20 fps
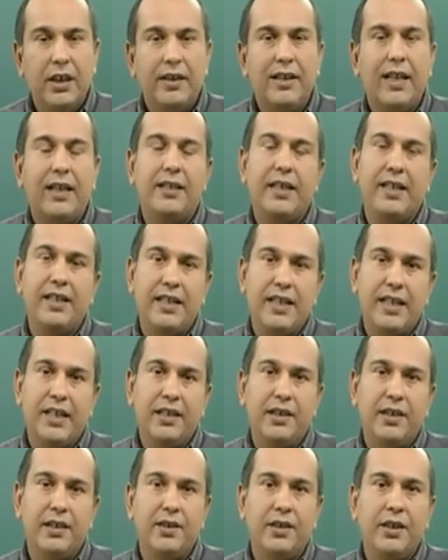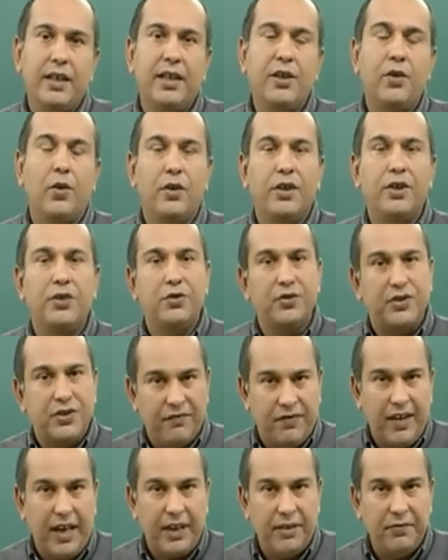that they need in order to
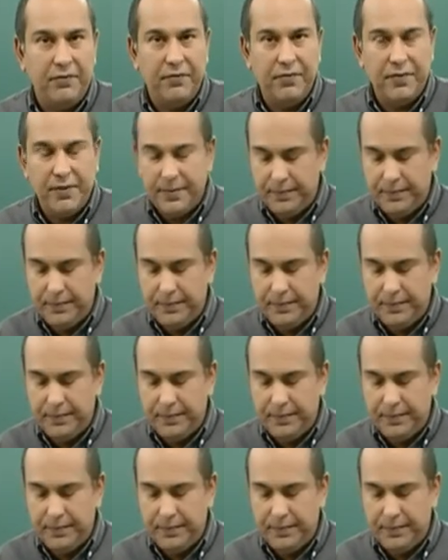survive.